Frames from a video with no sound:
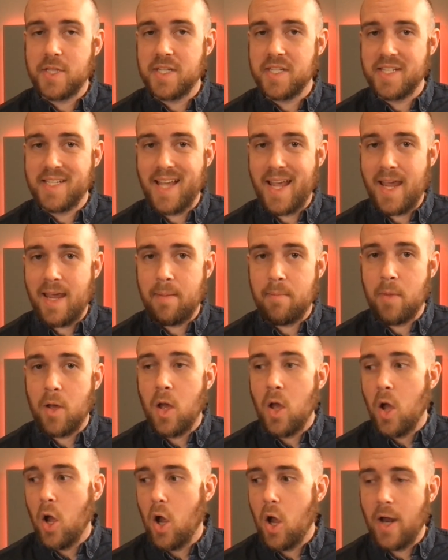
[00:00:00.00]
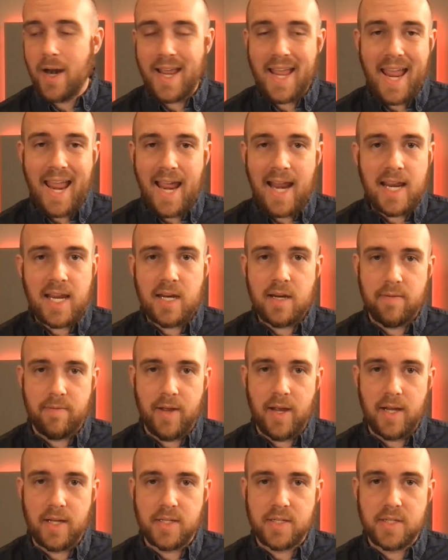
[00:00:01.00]
same on any
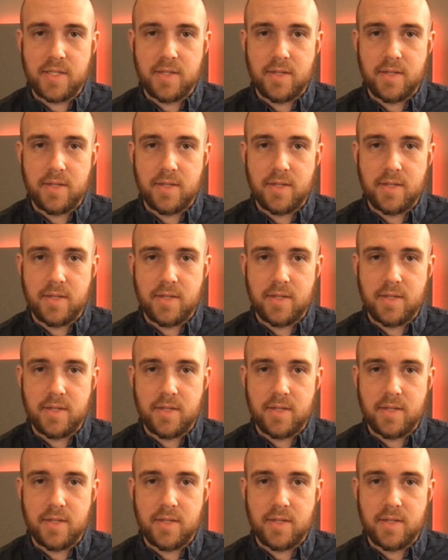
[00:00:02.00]
device.